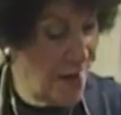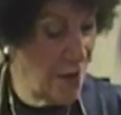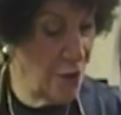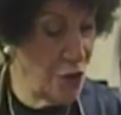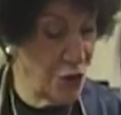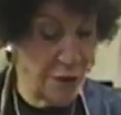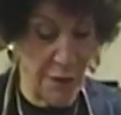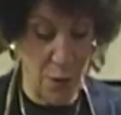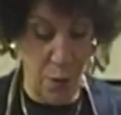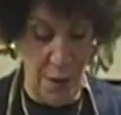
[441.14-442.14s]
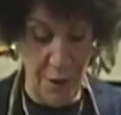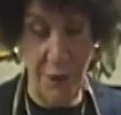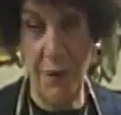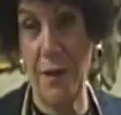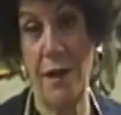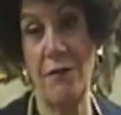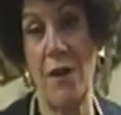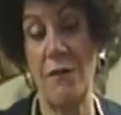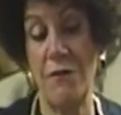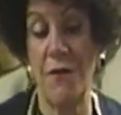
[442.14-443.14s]
they are usually required to
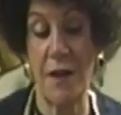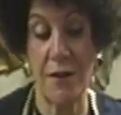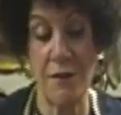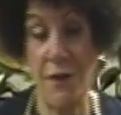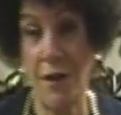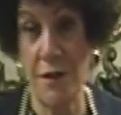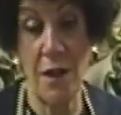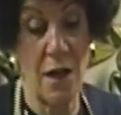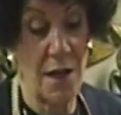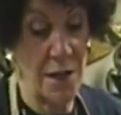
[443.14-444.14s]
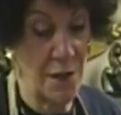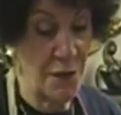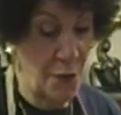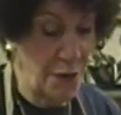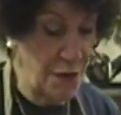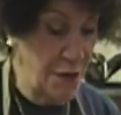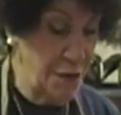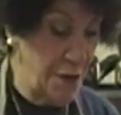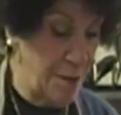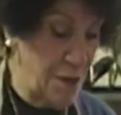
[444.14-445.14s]
have very, very high exhaust
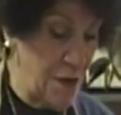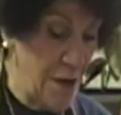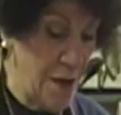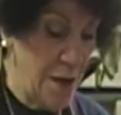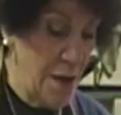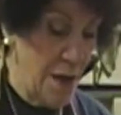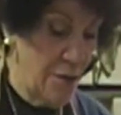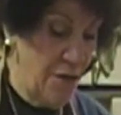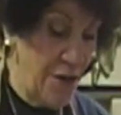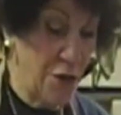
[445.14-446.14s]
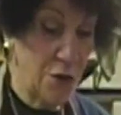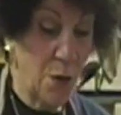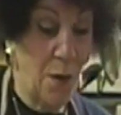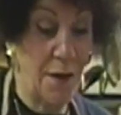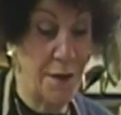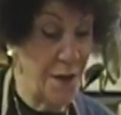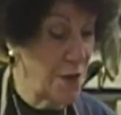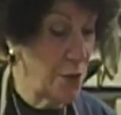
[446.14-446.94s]
systems, very good quality.